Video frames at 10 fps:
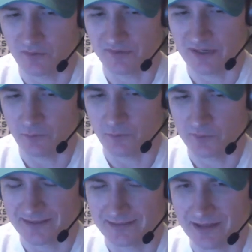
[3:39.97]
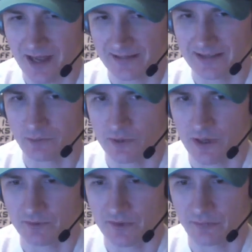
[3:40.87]
seen anyone really line anyone
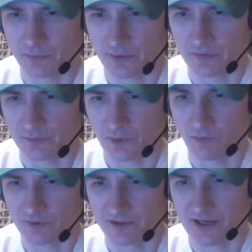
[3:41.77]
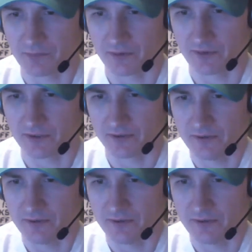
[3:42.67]
up in a 3-on-3 overtime period?